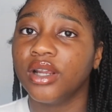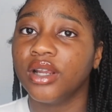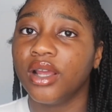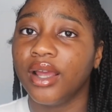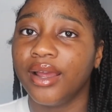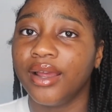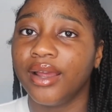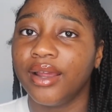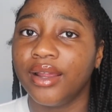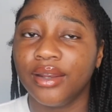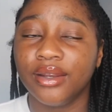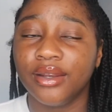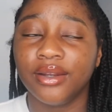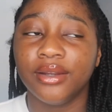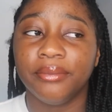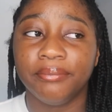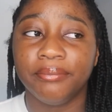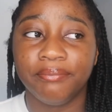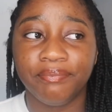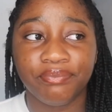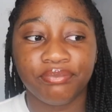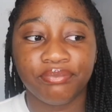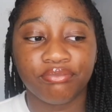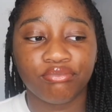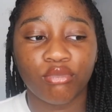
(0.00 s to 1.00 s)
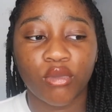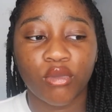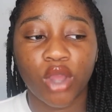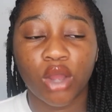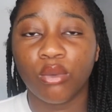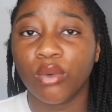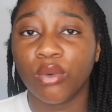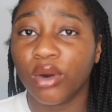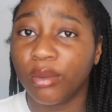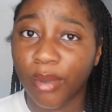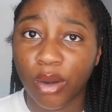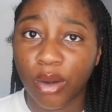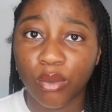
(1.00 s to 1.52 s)
and
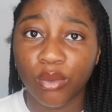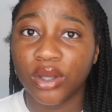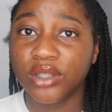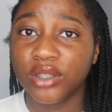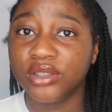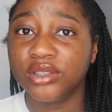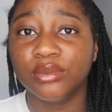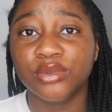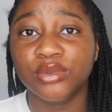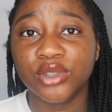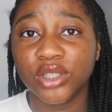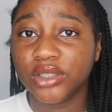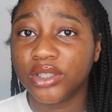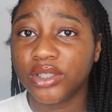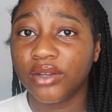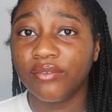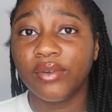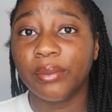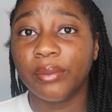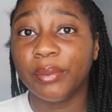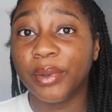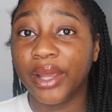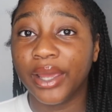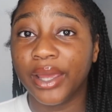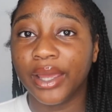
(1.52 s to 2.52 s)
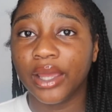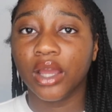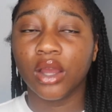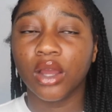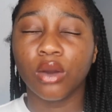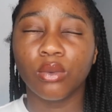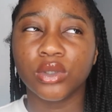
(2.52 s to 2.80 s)
one of my worst subjects I flipping hate it,